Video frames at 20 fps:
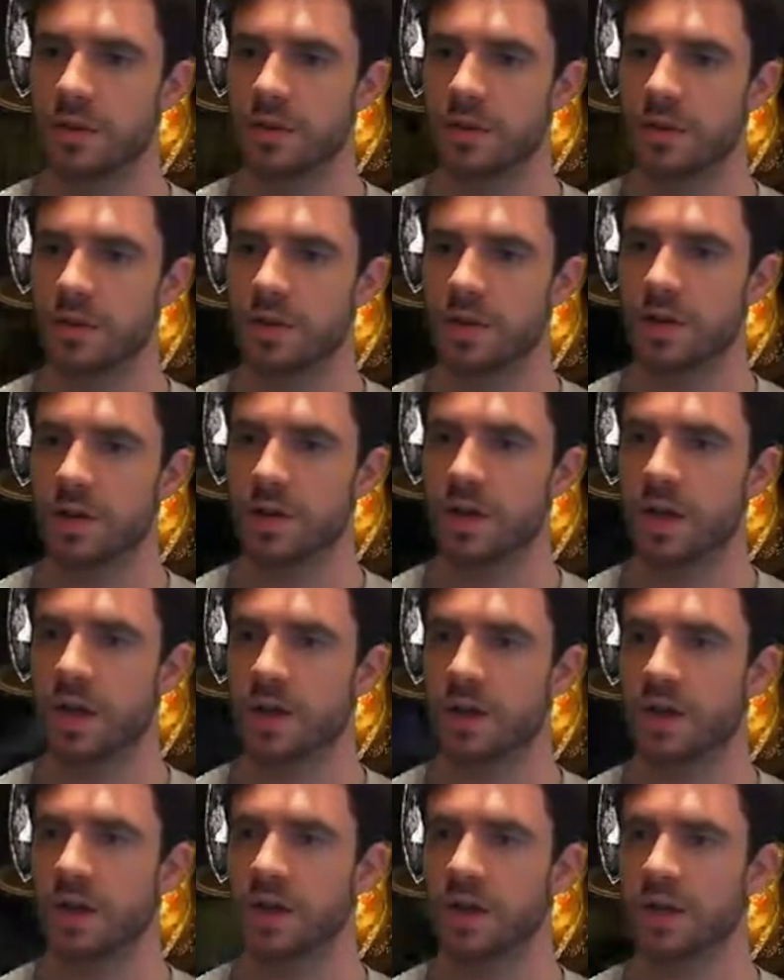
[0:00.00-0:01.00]
I
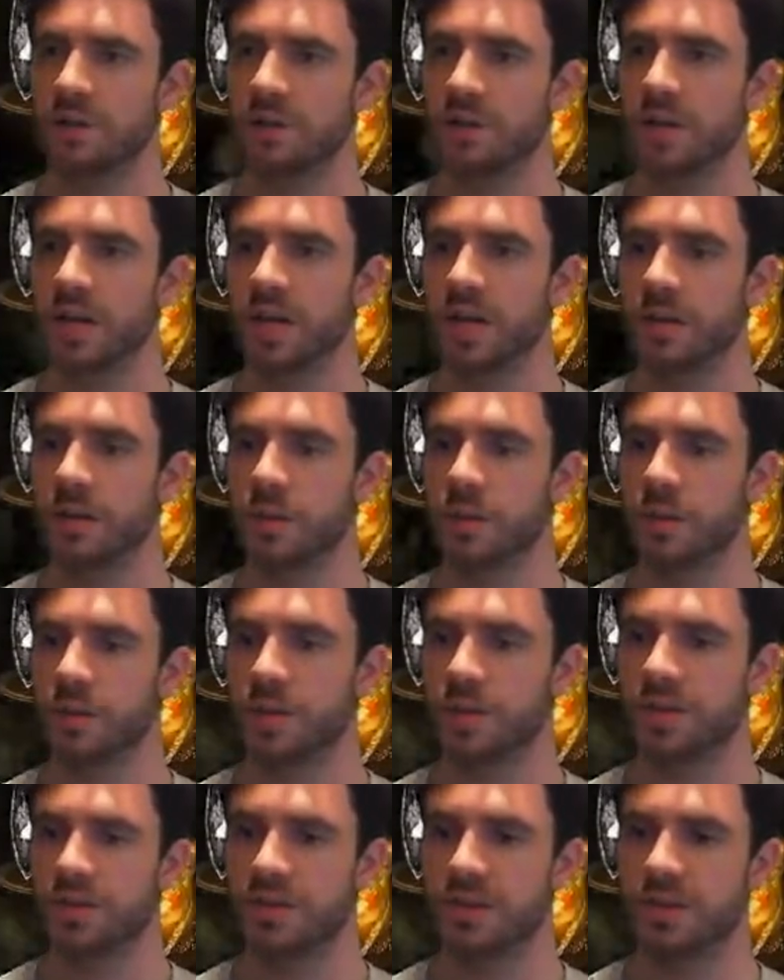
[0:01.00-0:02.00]
can't even kill you in
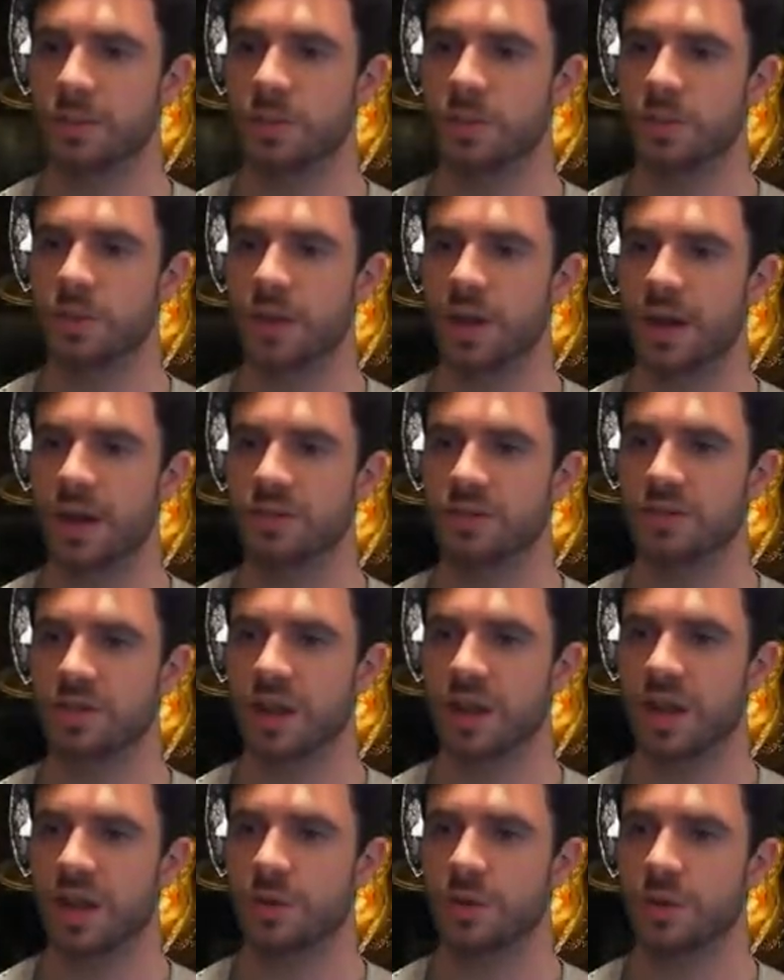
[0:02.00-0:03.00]
1 hit anymore. That's
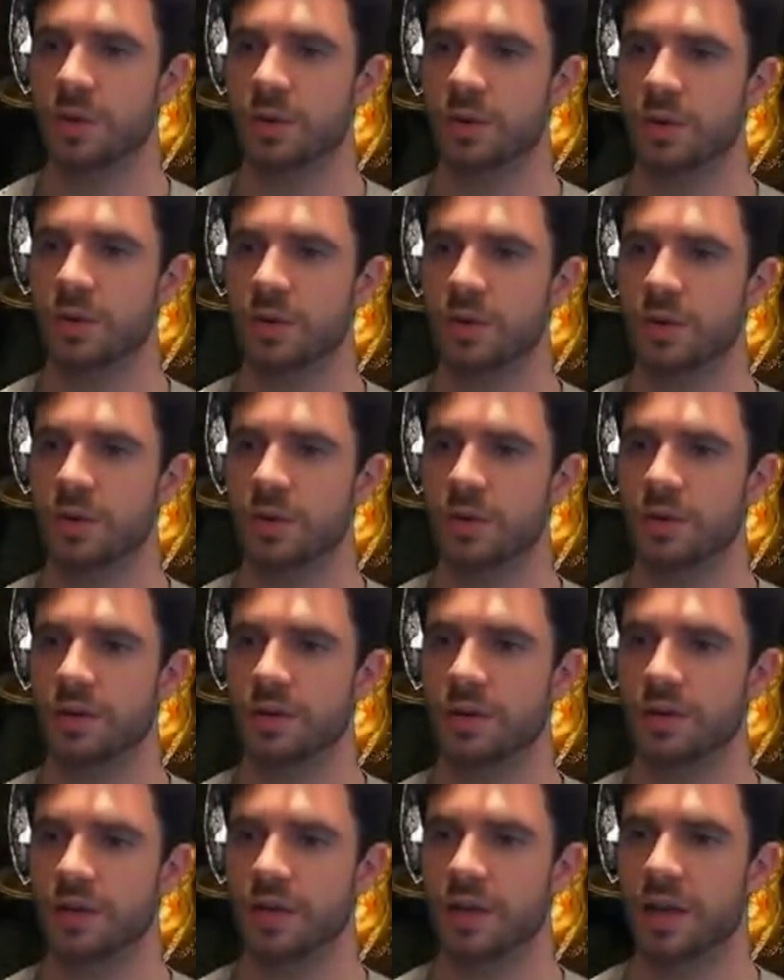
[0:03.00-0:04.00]
how annoying you
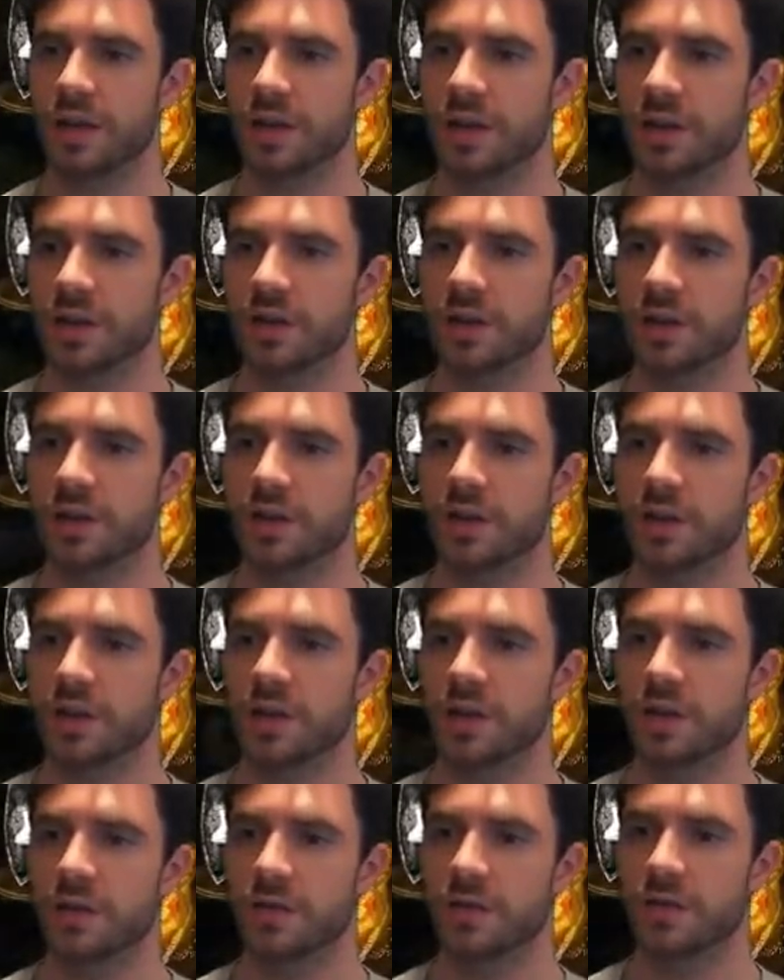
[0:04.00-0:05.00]
guys are getting.
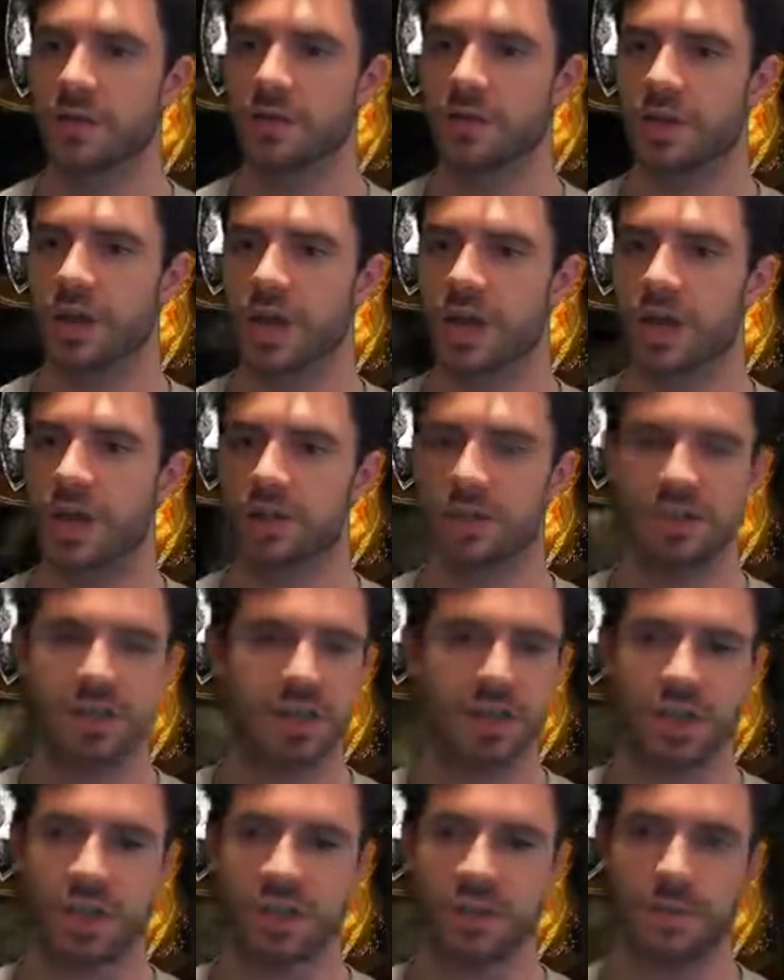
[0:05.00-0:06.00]
I've got to actually
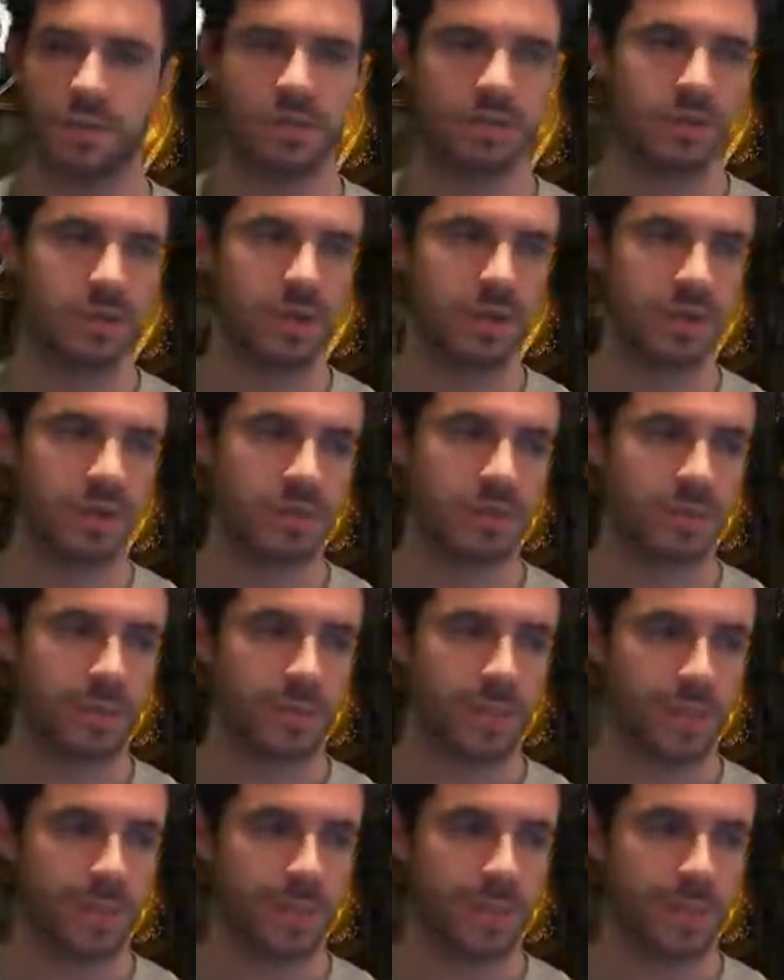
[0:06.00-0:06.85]
kill you in 2 hits.